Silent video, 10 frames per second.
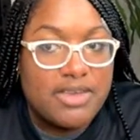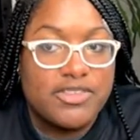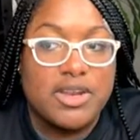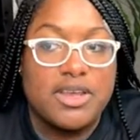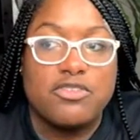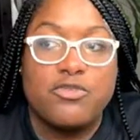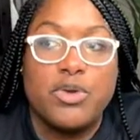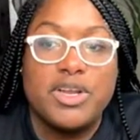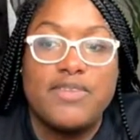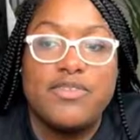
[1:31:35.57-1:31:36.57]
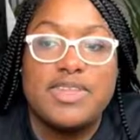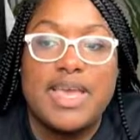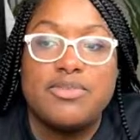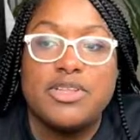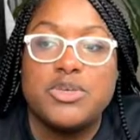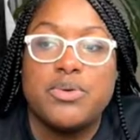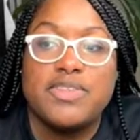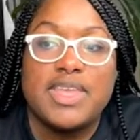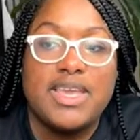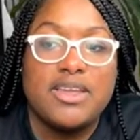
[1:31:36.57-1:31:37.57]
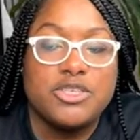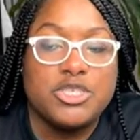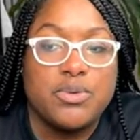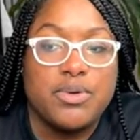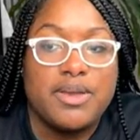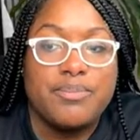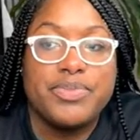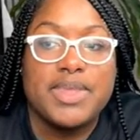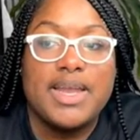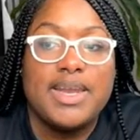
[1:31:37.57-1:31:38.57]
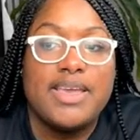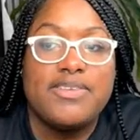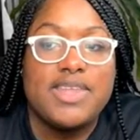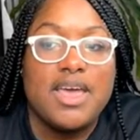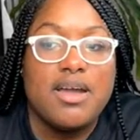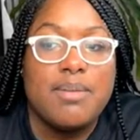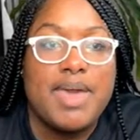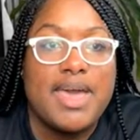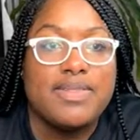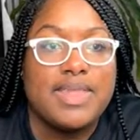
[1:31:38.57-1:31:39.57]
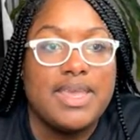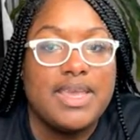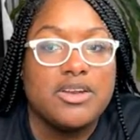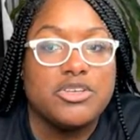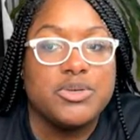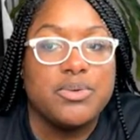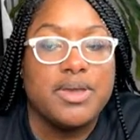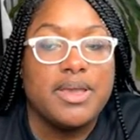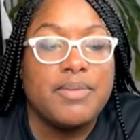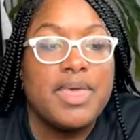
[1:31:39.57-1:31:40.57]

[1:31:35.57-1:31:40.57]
So there's 4 different types of joins. The inner join. Let's talk about the inner join.